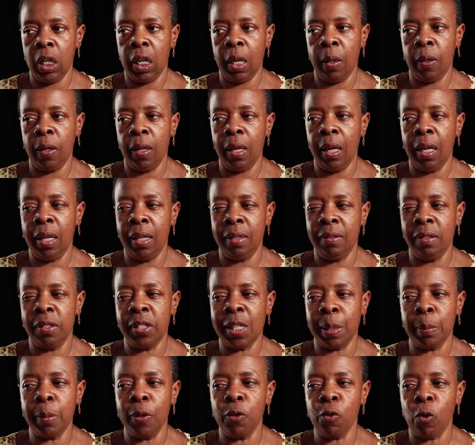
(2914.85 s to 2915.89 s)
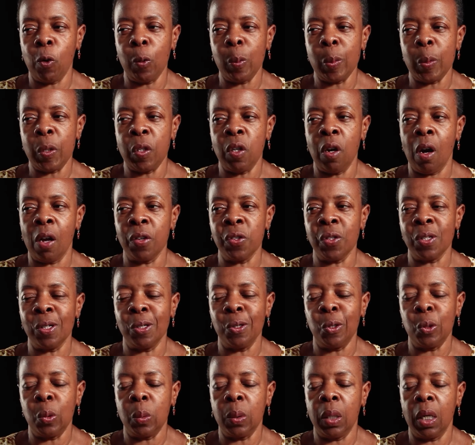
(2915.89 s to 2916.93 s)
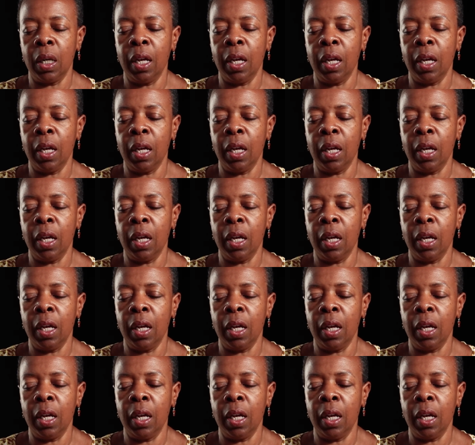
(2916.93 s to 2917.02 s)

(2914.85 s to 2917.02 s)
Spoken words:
And in some of the groups, we also